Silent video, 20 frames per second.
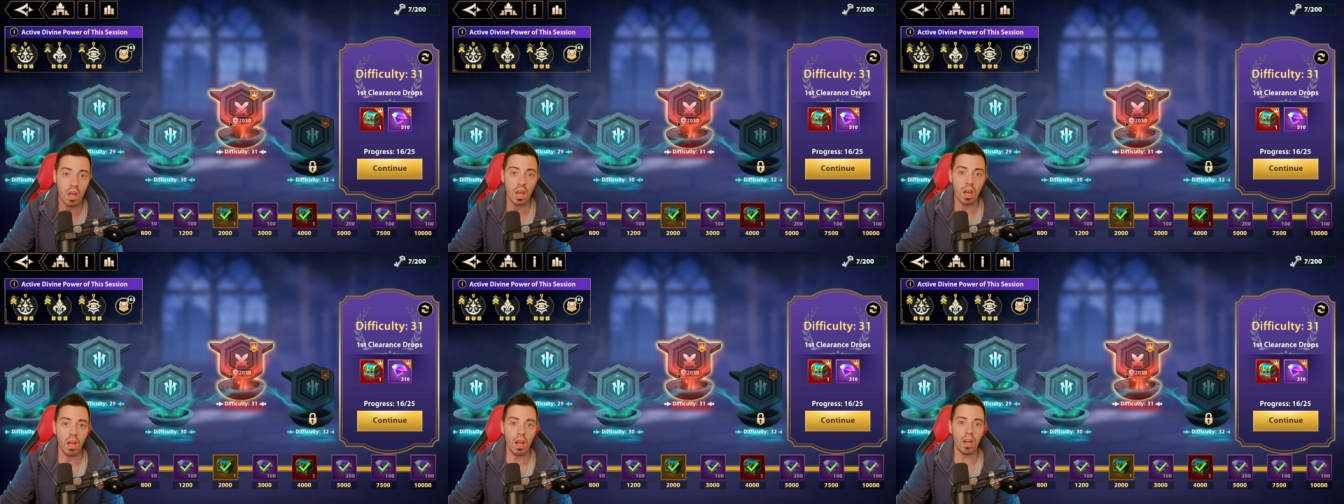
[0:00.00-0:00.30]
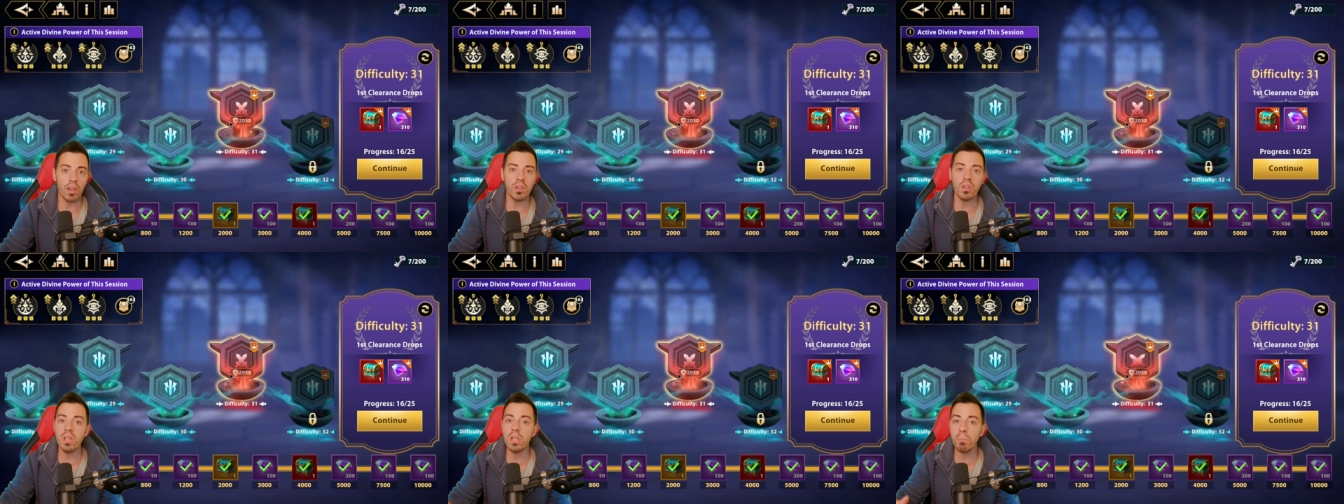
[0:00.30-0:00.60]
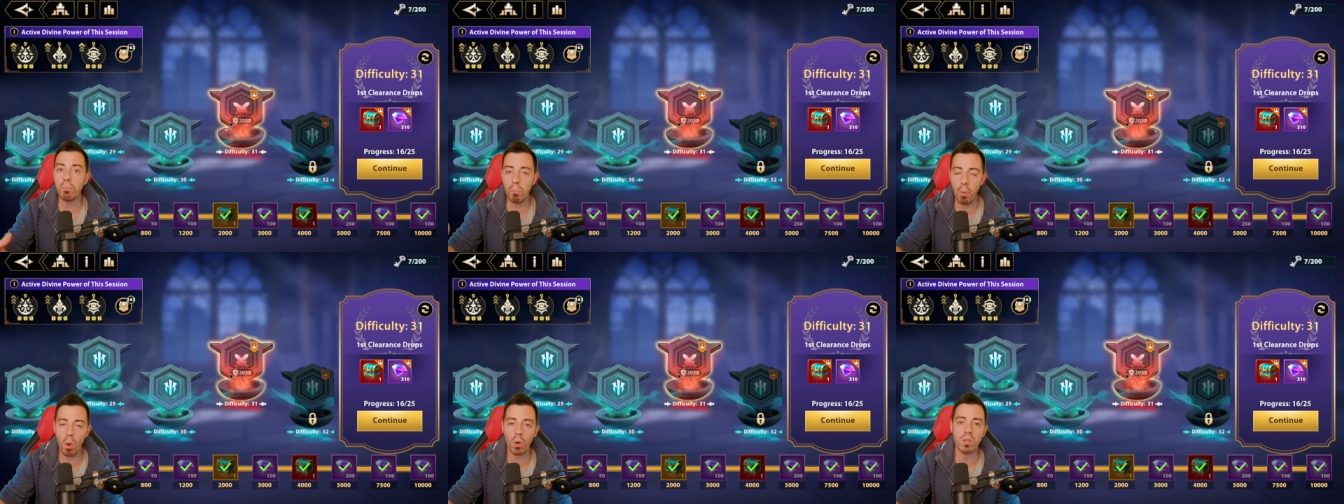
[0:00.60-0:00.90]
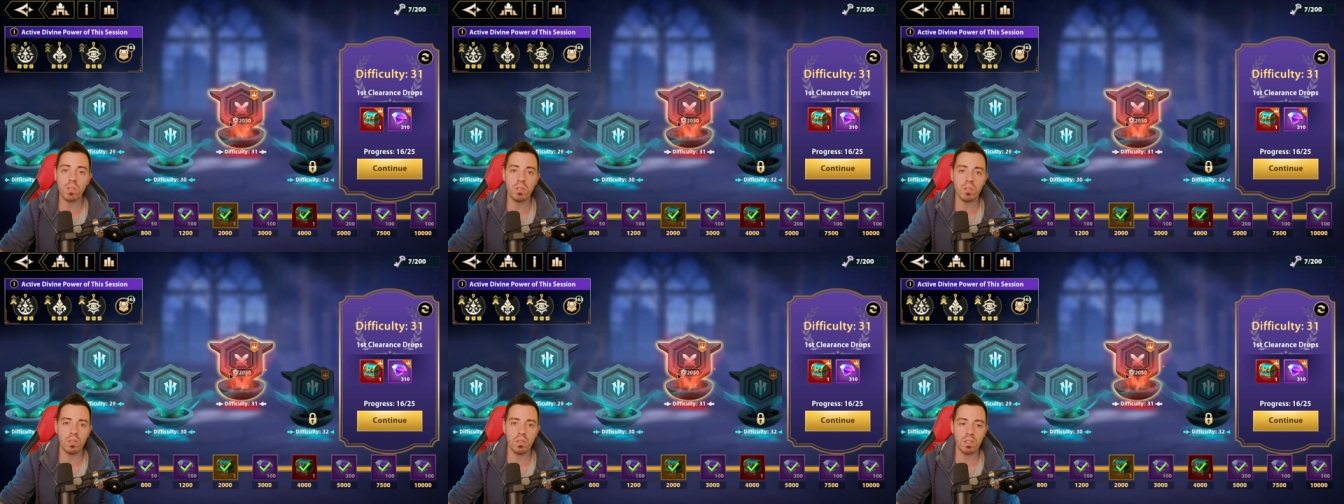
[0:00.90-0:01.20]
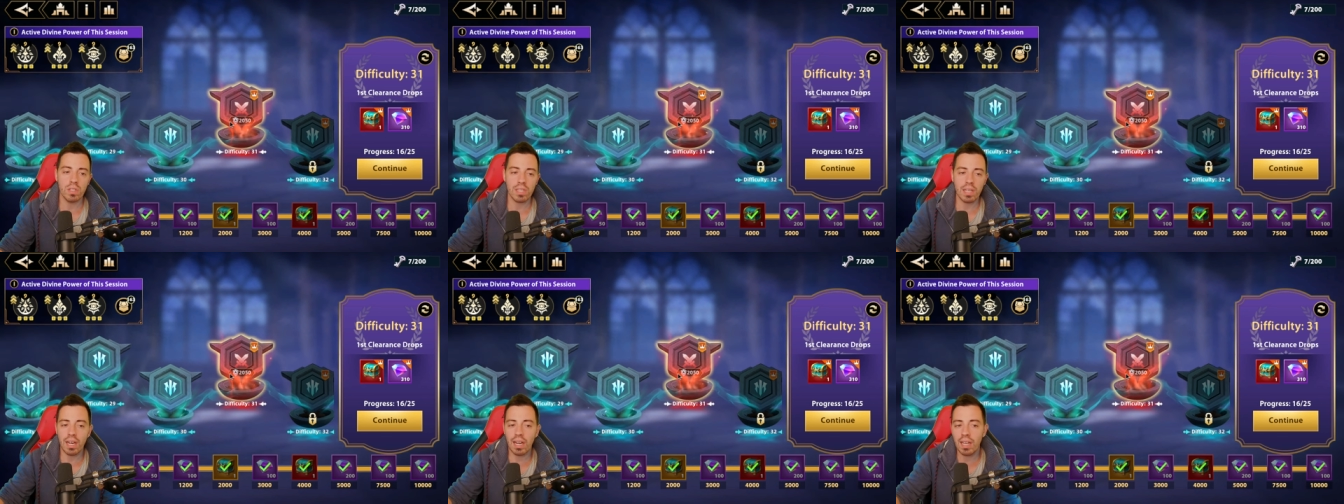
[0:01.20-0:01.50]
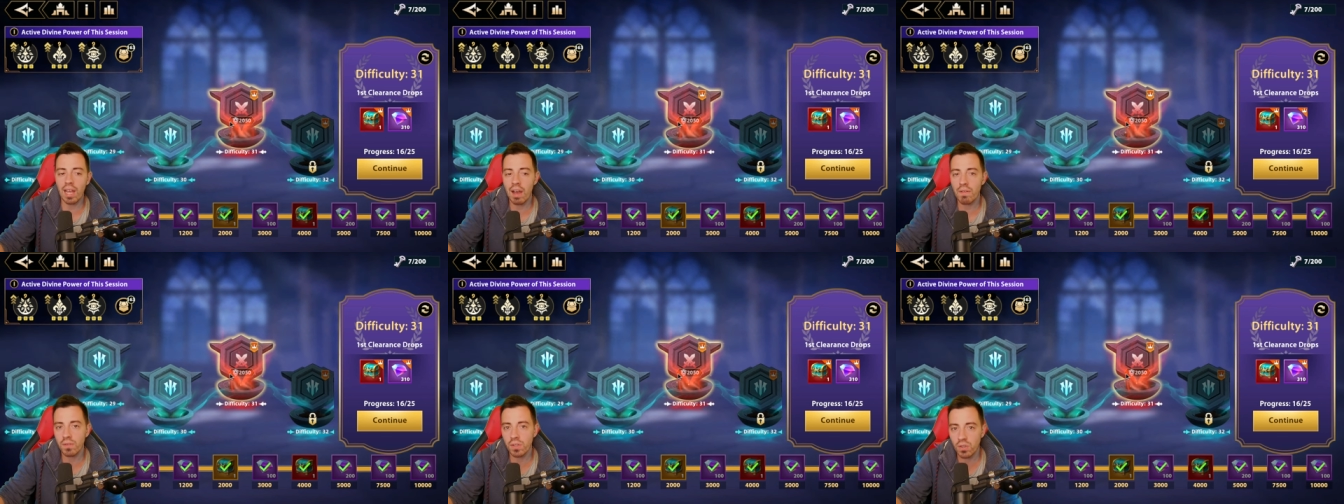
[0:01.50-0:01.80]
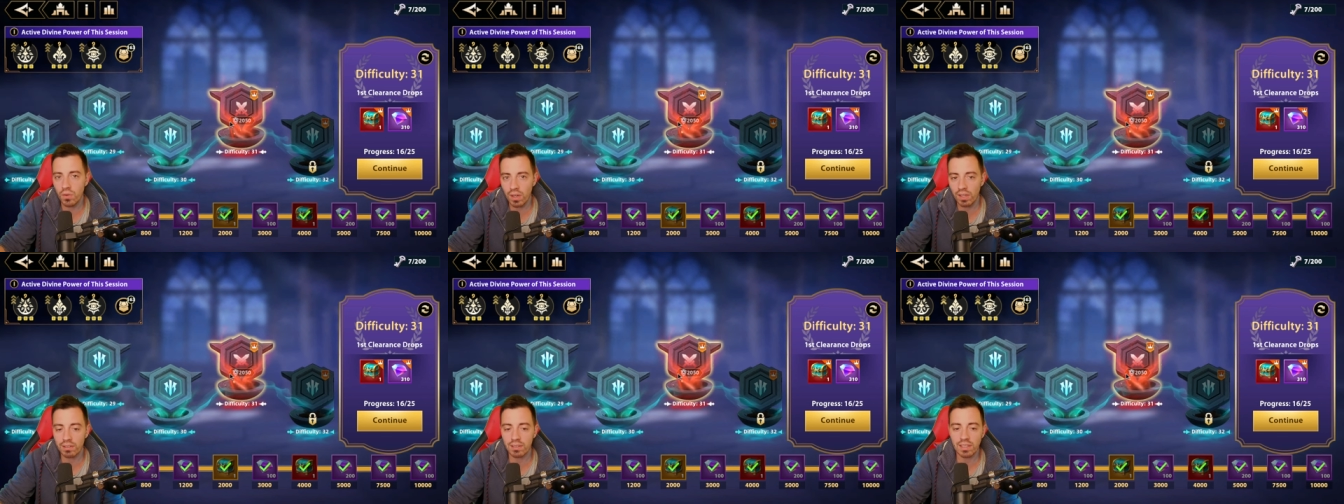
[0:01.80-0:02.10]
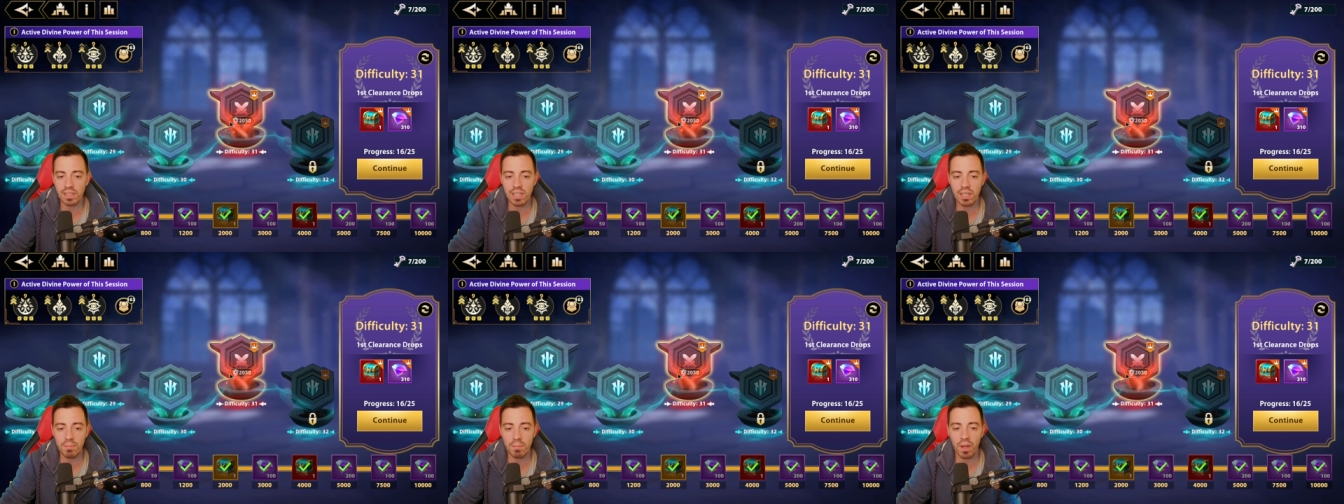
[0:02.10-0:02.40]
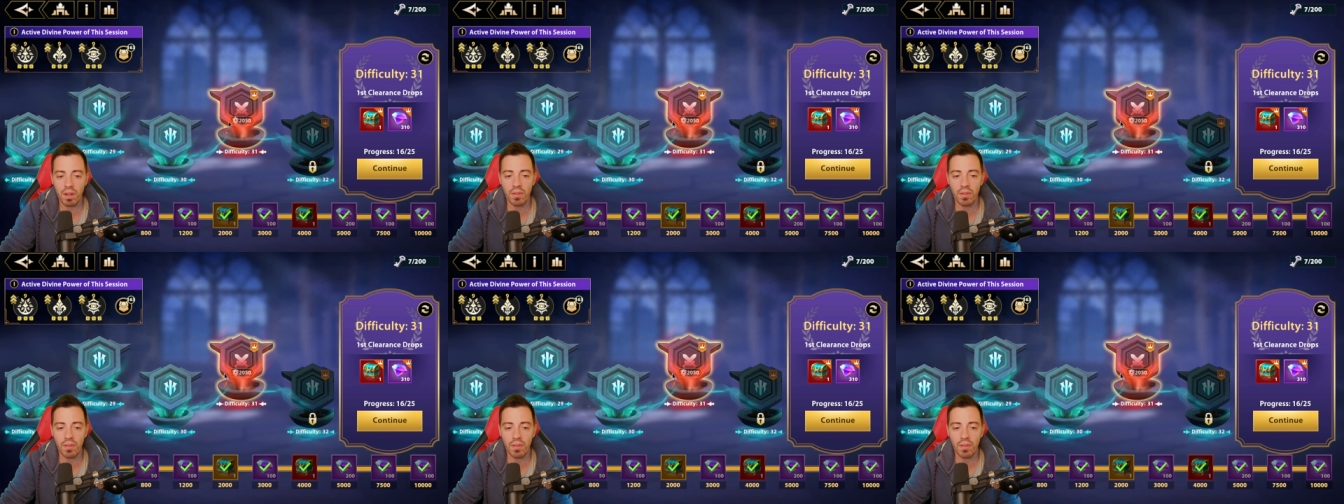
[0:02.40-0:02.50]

uh, you need Poisoners, and I have a great team.